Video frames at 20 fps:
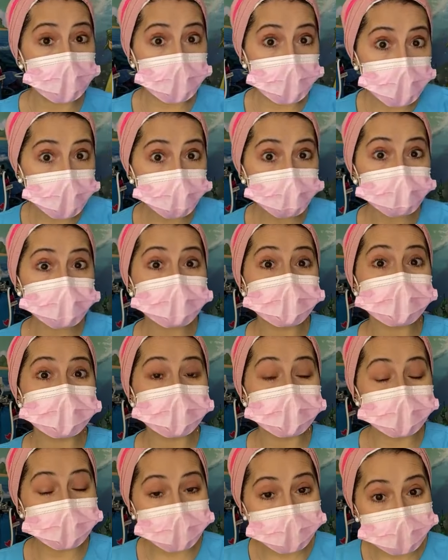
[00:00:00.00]
helps
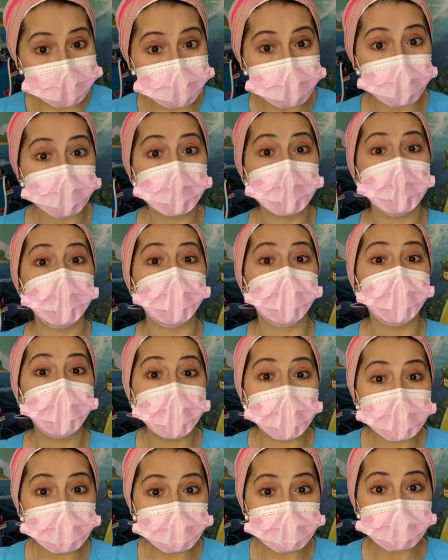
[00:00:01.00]
kids
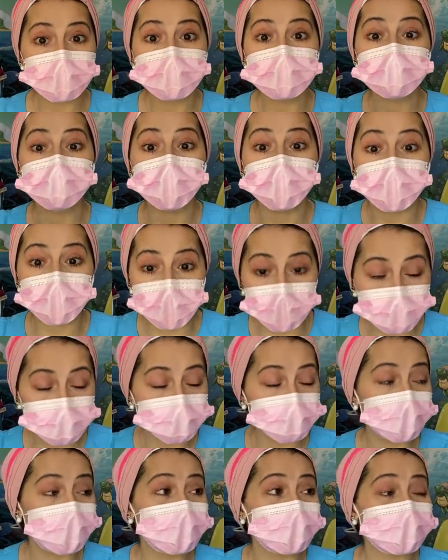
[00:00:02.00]
want to
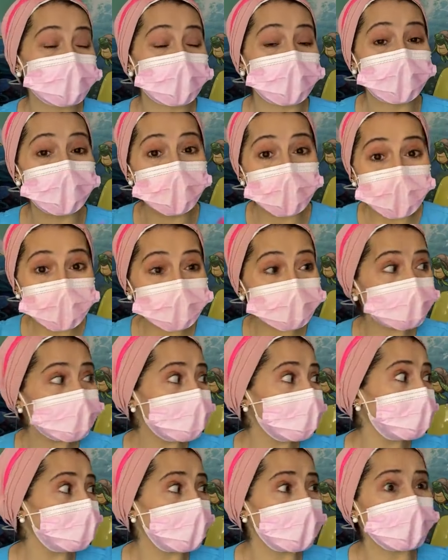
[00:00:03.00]
brush. Because again, it
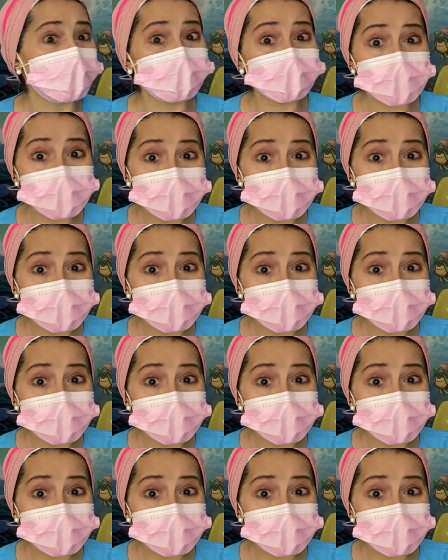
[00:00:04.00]
doesn't make